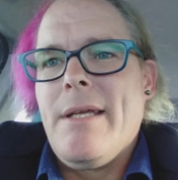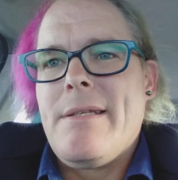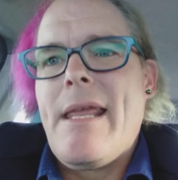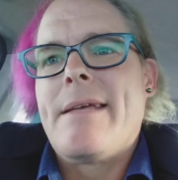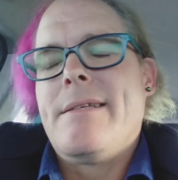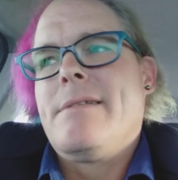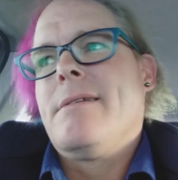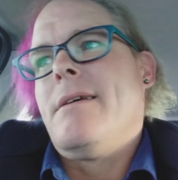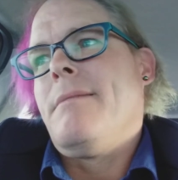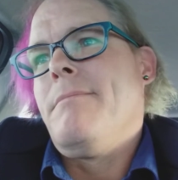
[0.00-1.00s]
Yes, it's
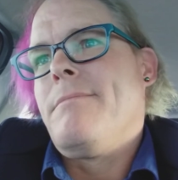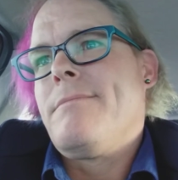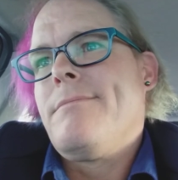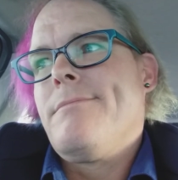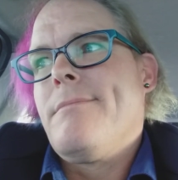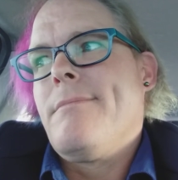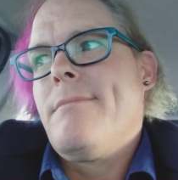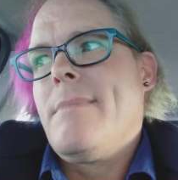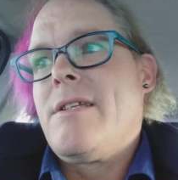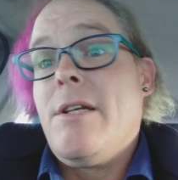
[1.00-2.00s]
an
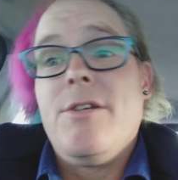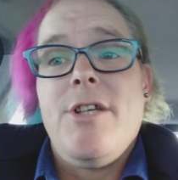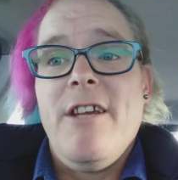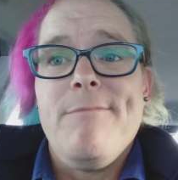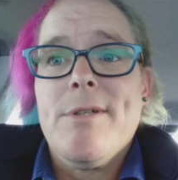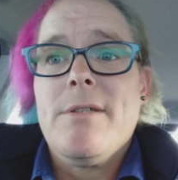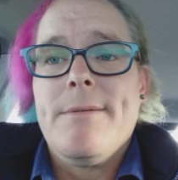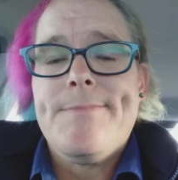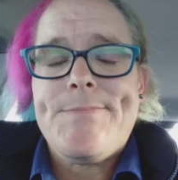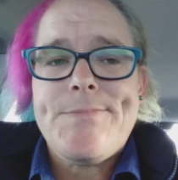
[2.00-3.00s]
achievement.
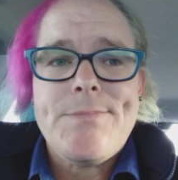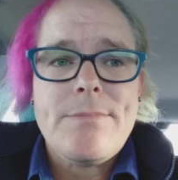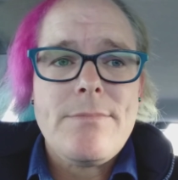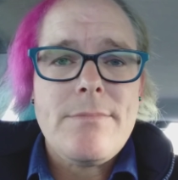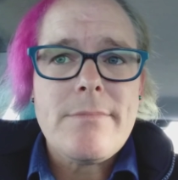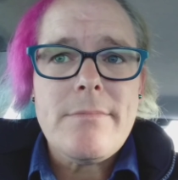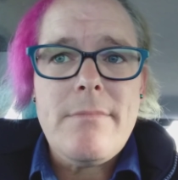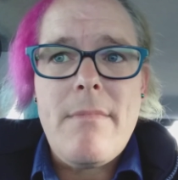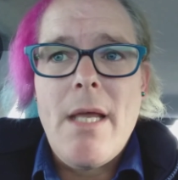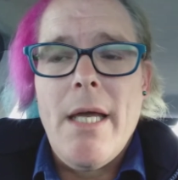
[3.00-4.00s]

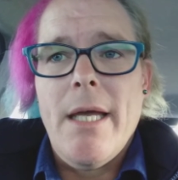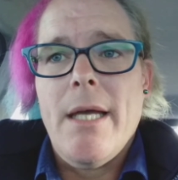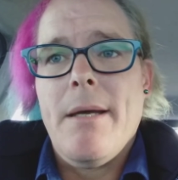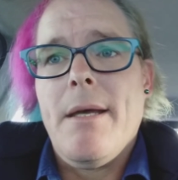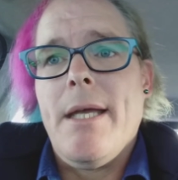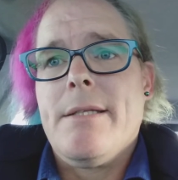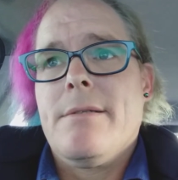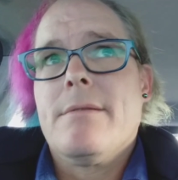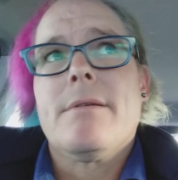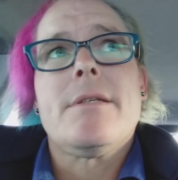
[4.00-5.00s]
Yeah,
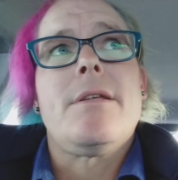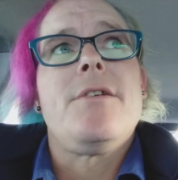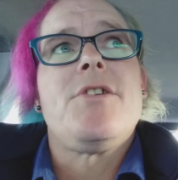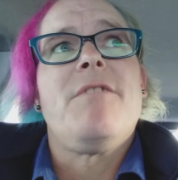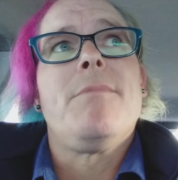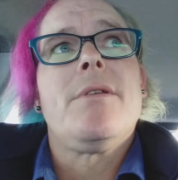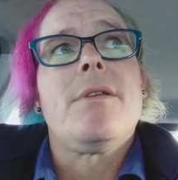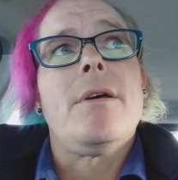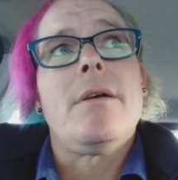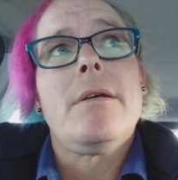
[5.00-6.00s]
it's an achievement
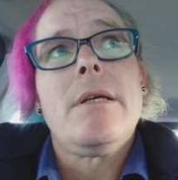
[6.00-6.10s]
that